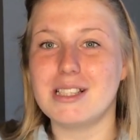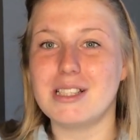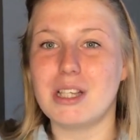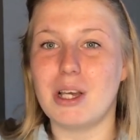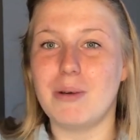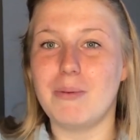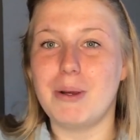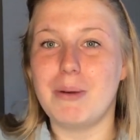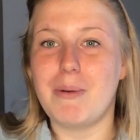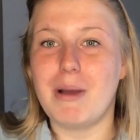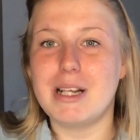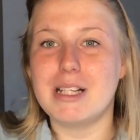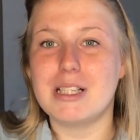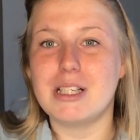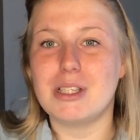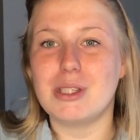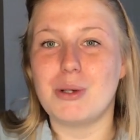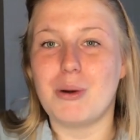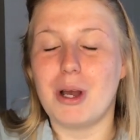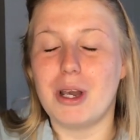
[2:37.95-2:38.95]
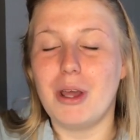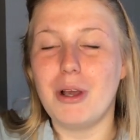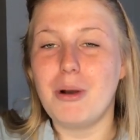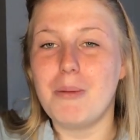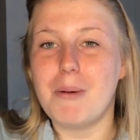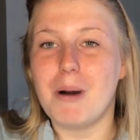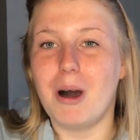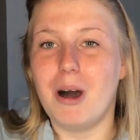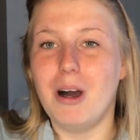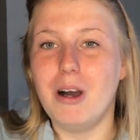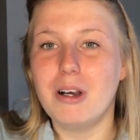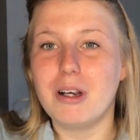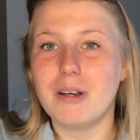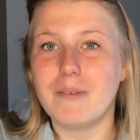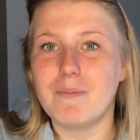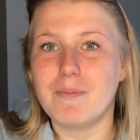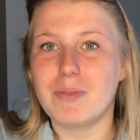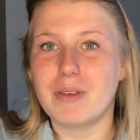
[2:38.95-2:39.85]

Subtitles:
So we went to our local park.